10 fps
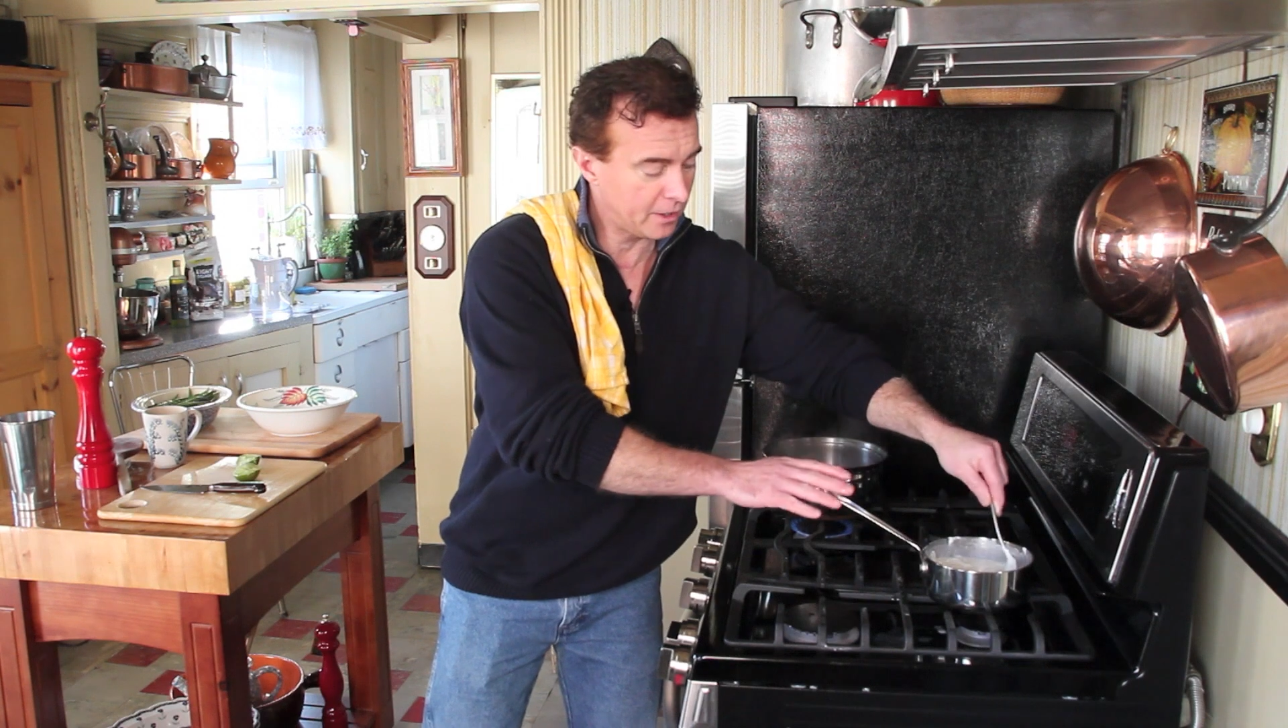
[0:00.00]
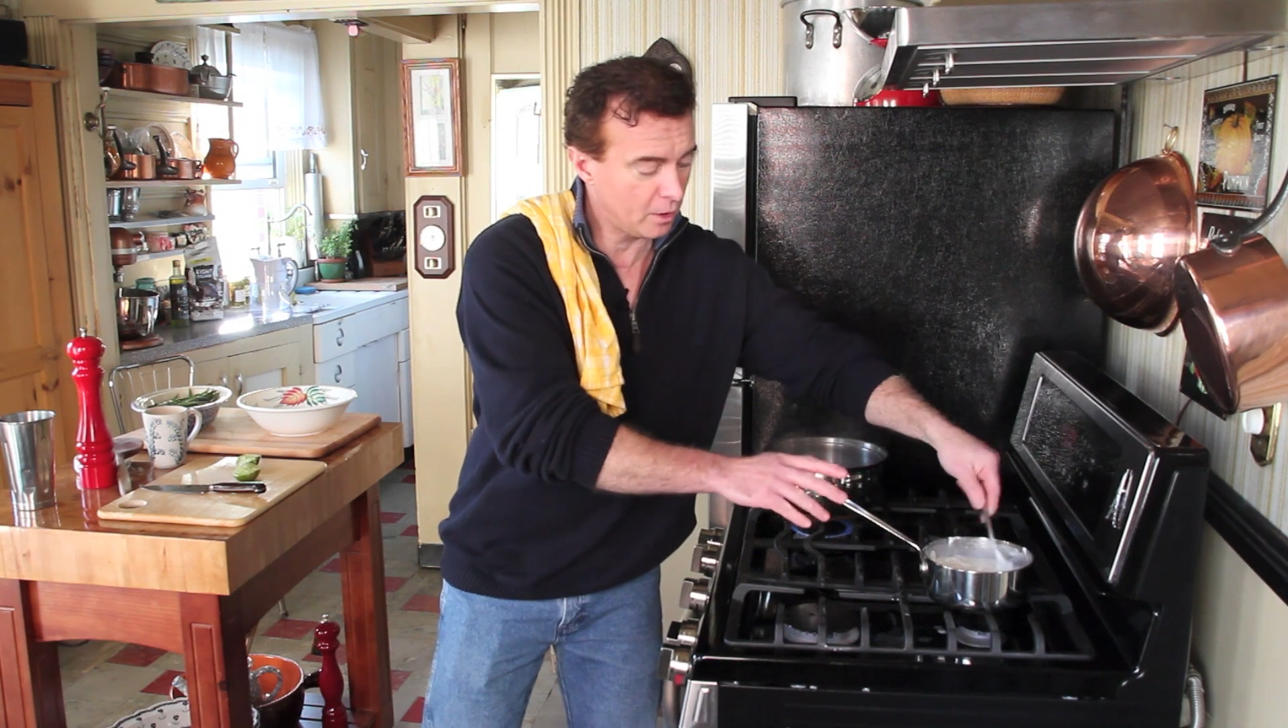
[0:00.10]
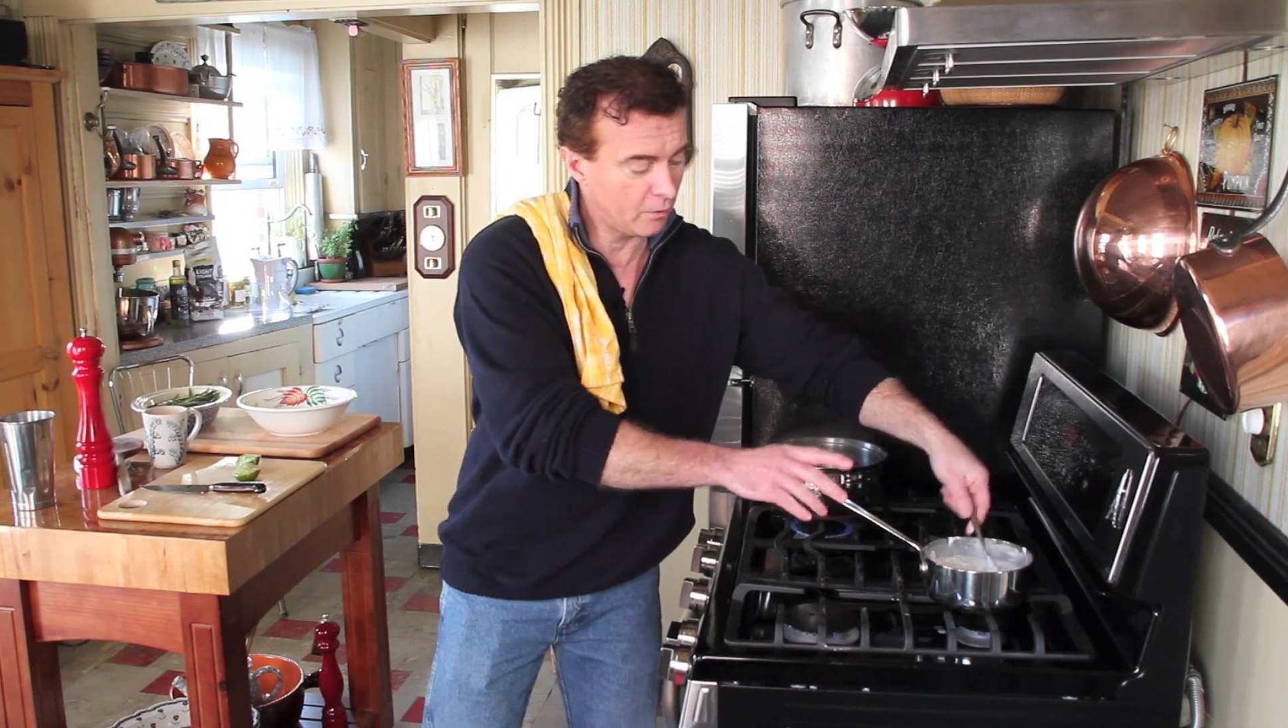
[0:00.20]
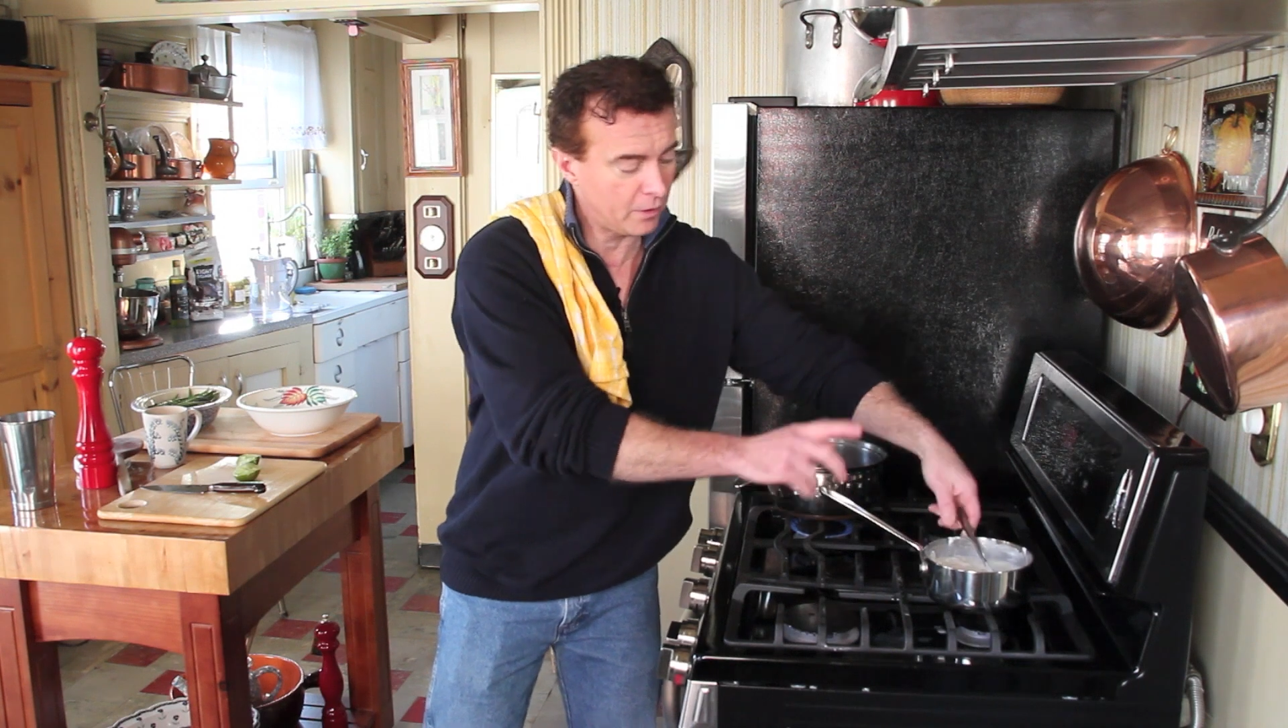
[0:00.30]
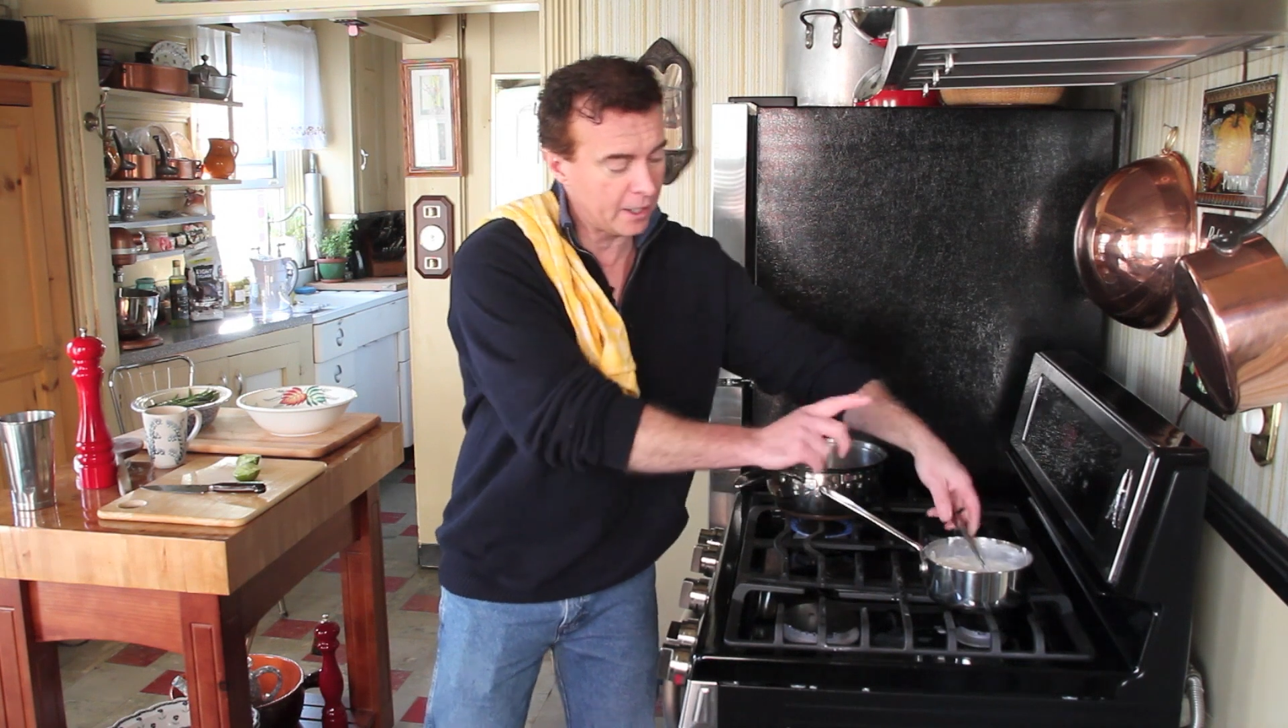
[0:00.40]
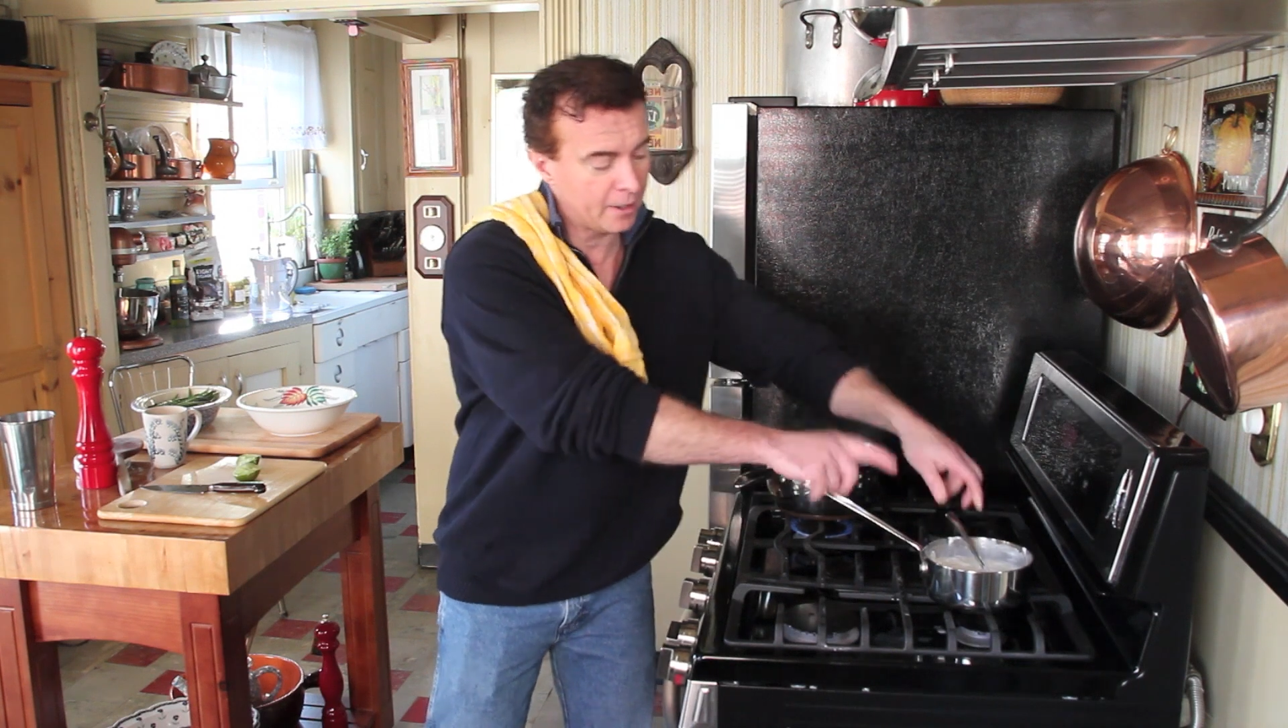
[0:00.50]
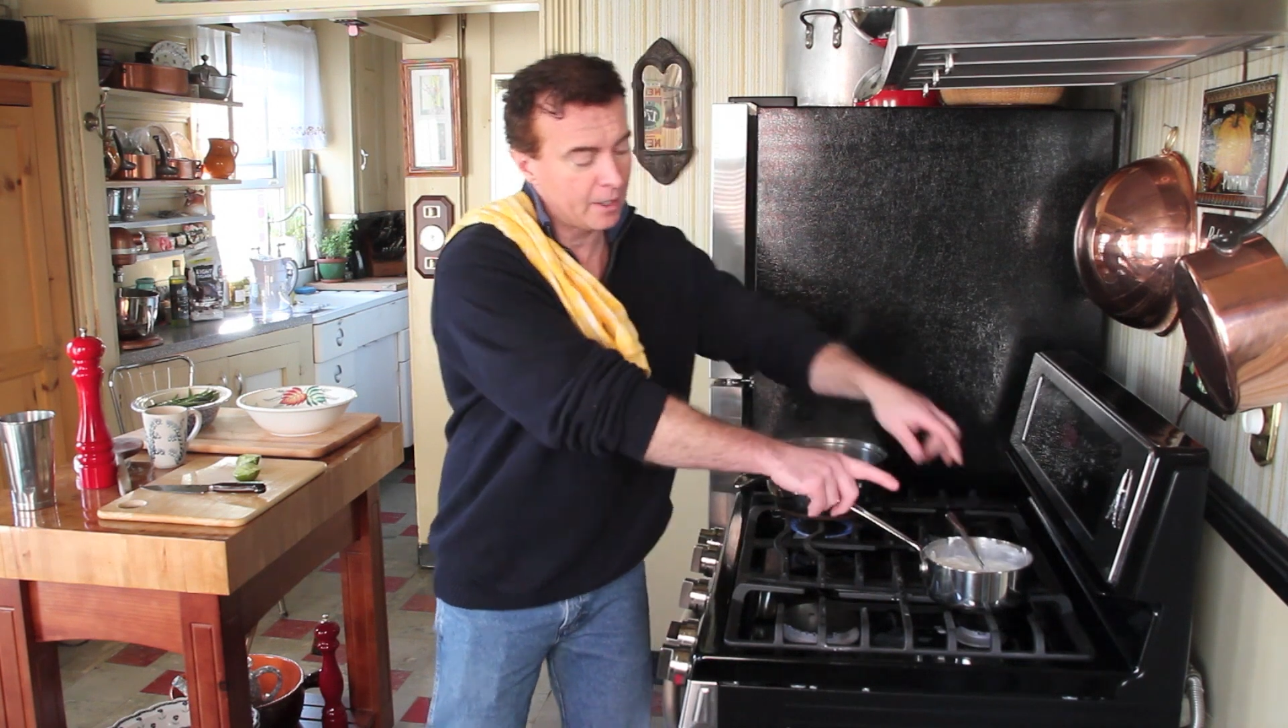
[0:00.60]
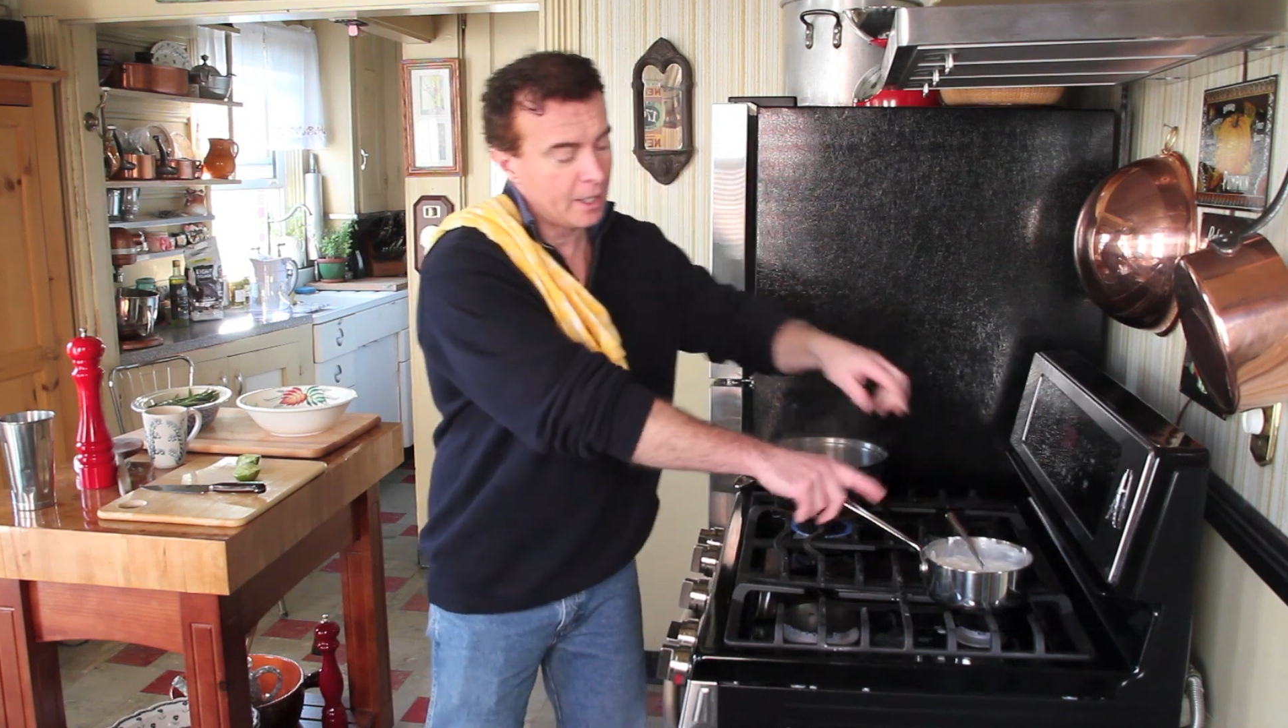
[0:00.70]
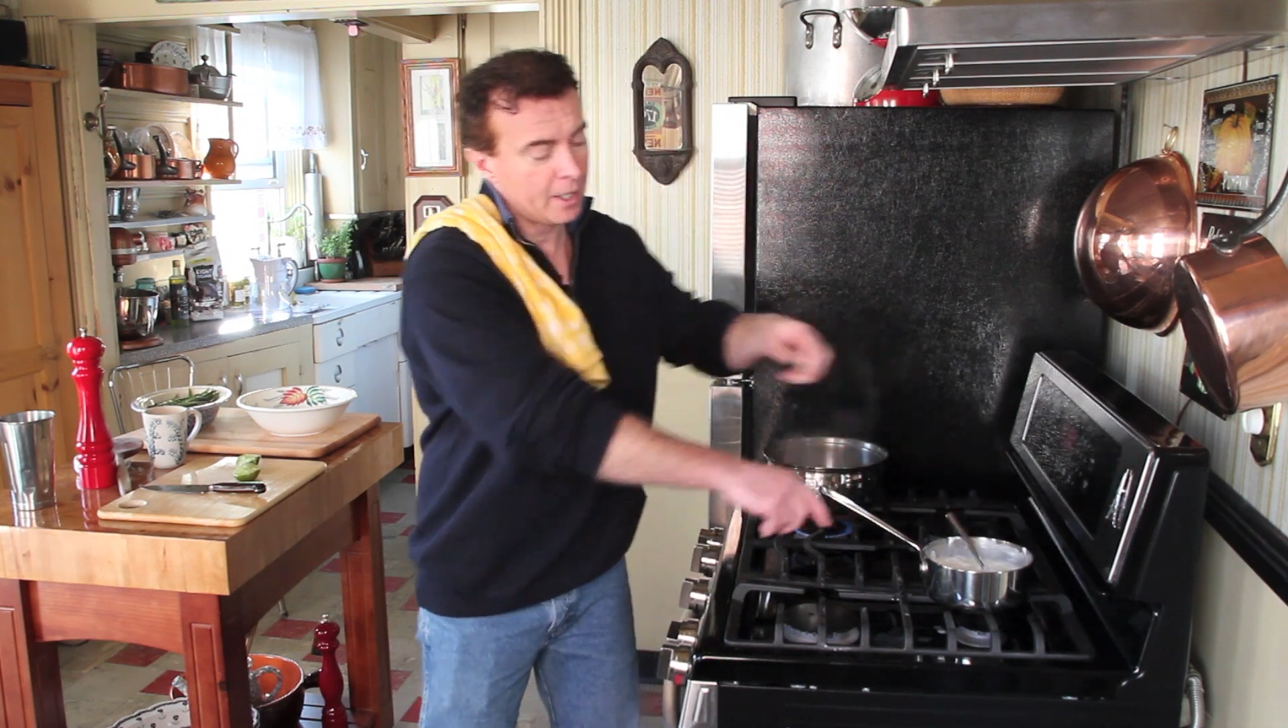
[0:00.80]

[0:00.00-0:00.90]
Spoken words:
low fire.